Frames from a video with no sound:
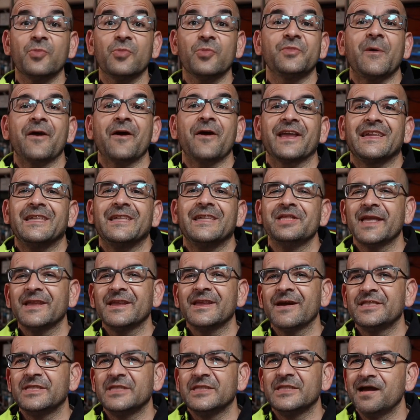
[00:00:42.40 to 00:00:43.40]
Greetings
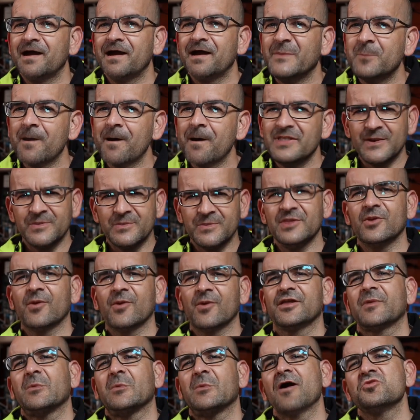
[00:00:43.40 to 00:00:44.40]
sailors, and welcome to
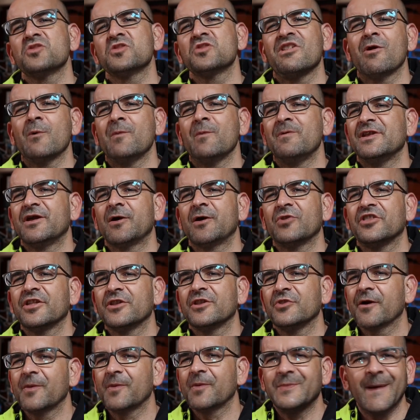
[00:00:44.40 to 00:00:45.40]
a new episode of
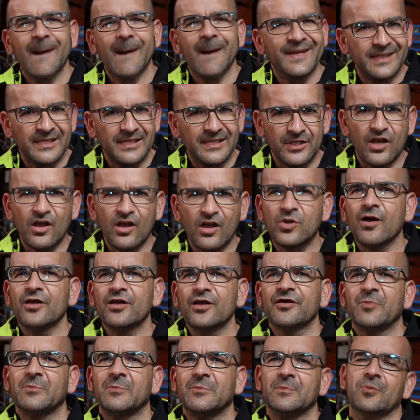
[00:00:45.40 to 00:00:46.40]
The Low Cost
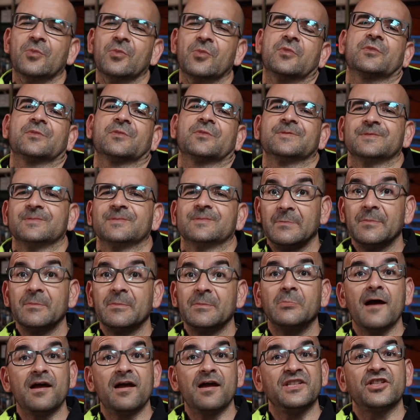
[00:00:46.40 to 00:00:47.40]
Sailor.
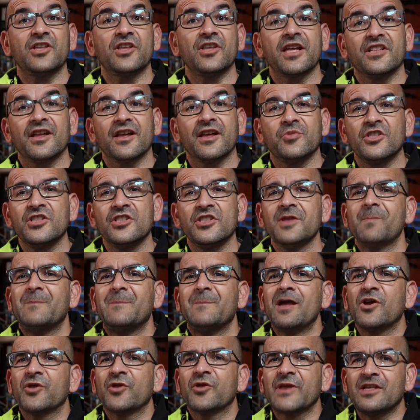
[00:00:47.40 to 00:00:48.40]
In today's episode
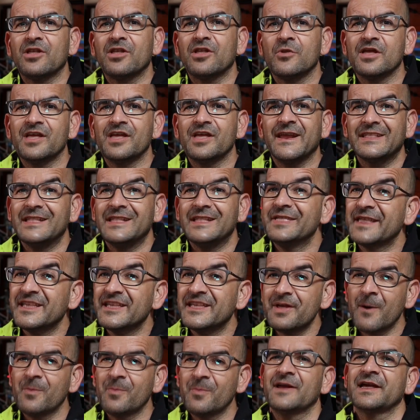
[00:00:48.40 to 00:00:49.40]
we are going to return to the
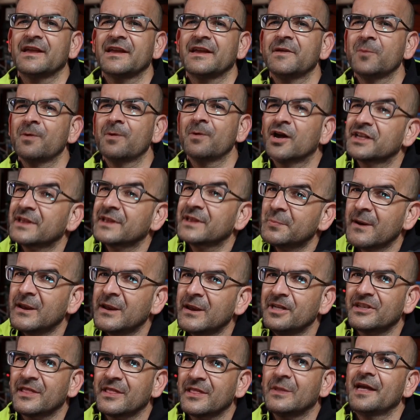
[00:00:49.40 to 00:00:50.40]
topic, quite
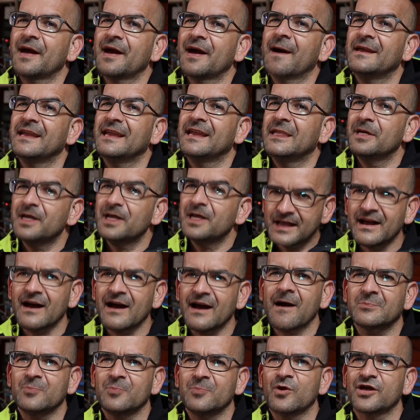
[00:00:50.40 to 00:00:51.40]
important to be honest,
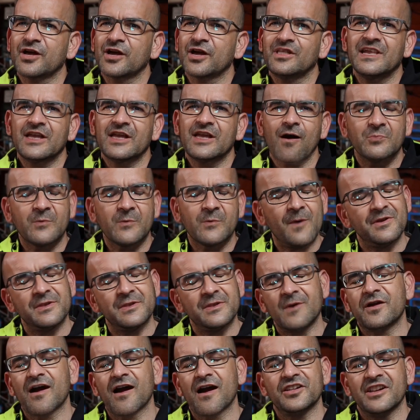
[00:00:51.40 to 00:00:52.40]
of preventing our boat
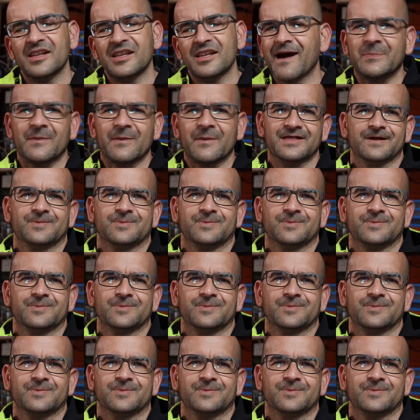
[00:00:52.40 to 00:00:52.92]
from ending up at the